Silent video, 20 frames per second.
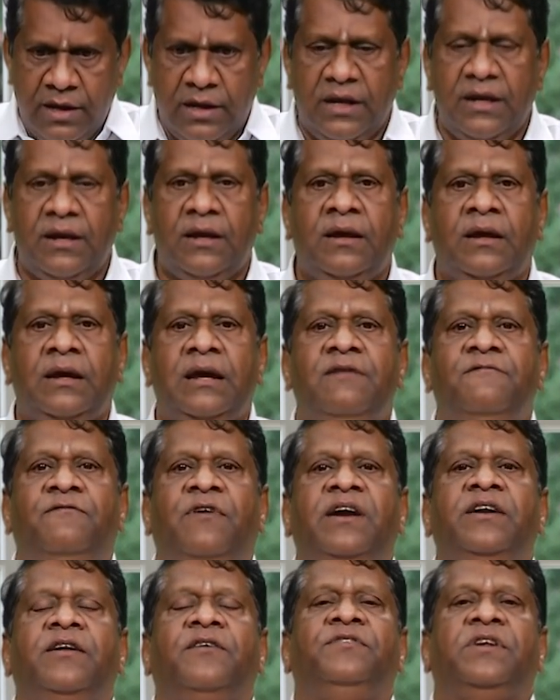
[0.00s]
in
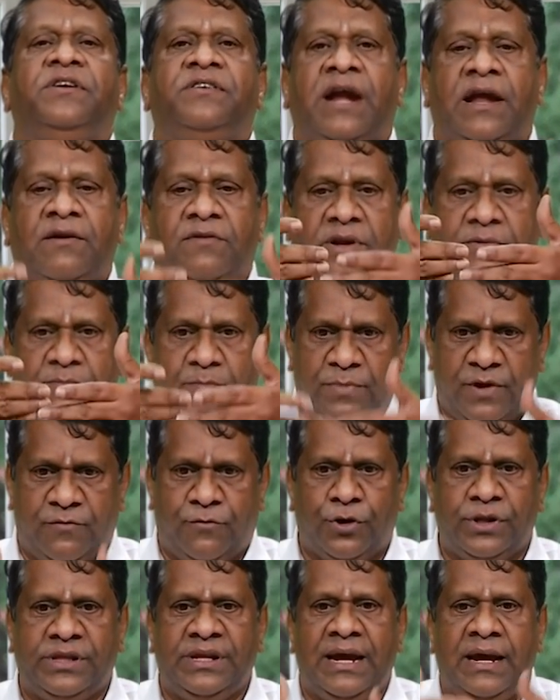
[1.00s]
front of the driver
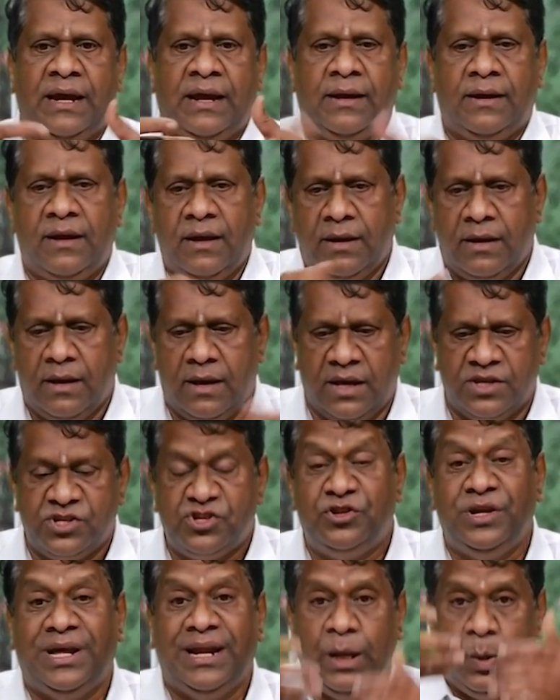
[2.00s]
before the
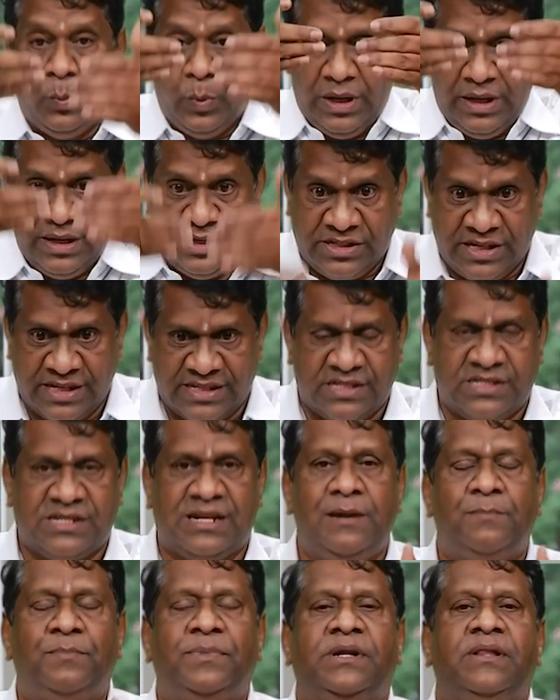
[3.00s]
steering wheel. It just
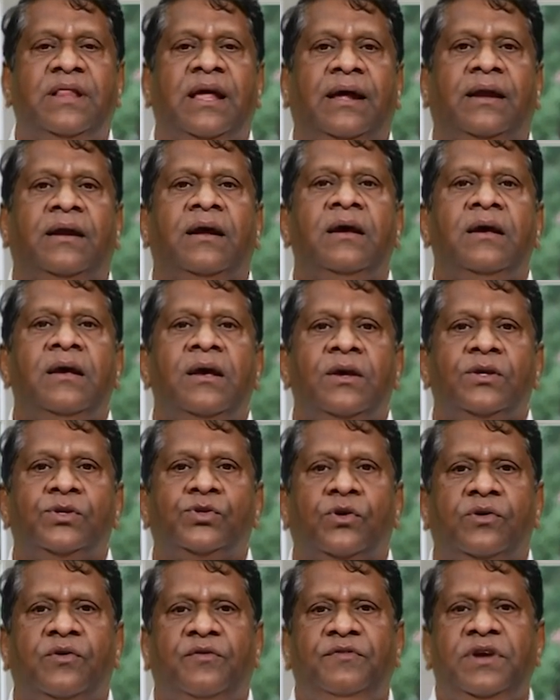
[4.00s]
slipped there.
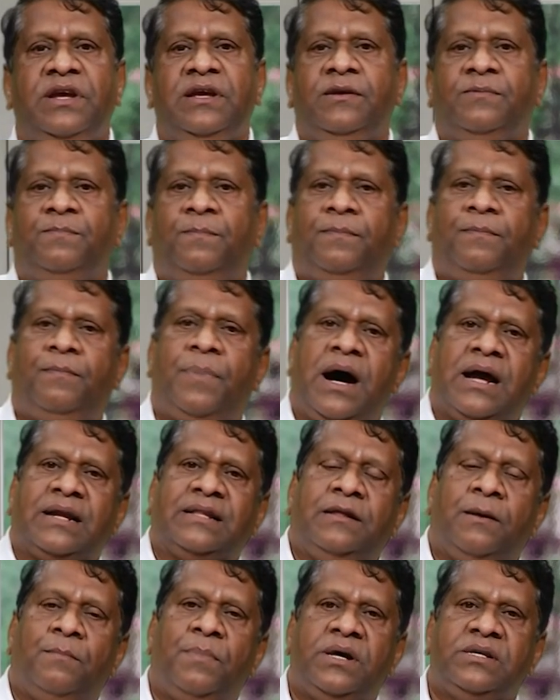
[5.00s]
So we
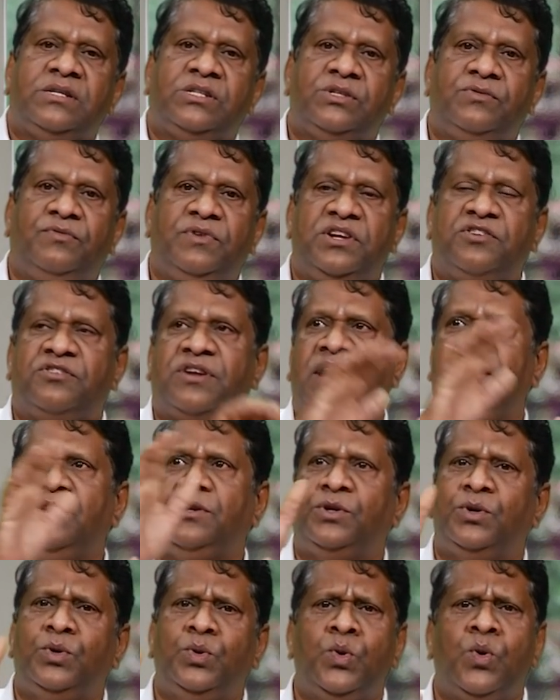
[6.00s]
parked the bus, we
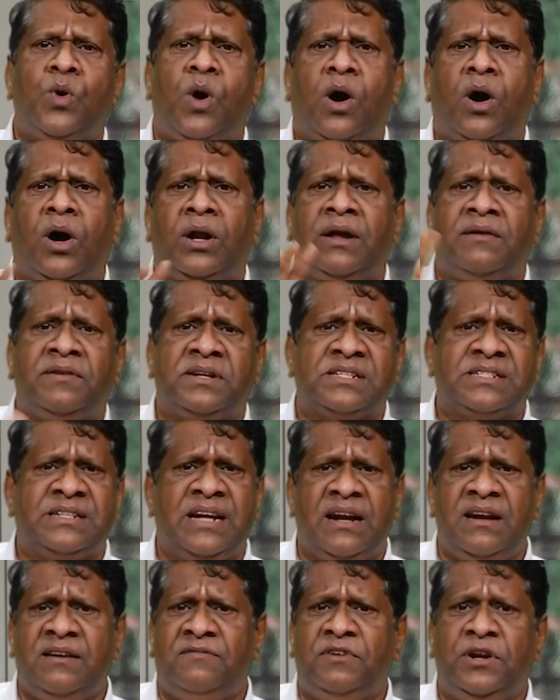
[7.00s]
tried to do all our
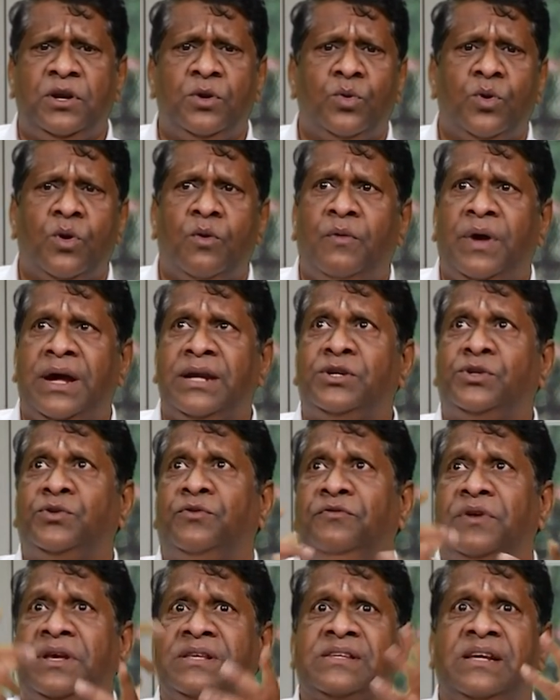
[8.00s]
stunt, we don't know where
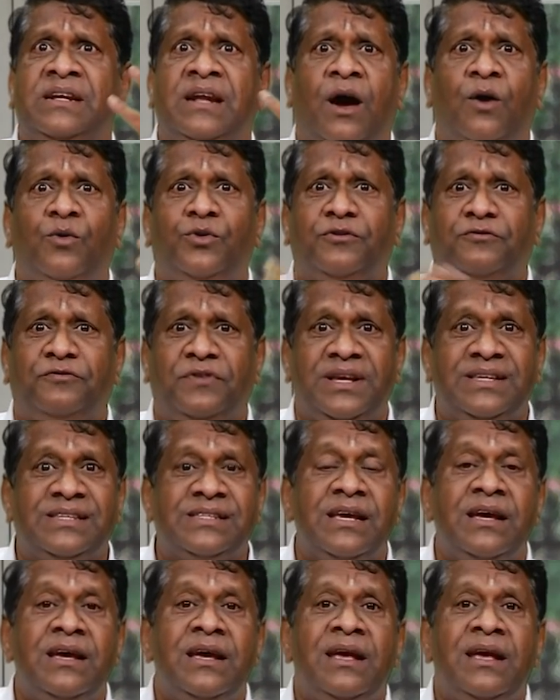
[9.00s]
to fix and how to fix.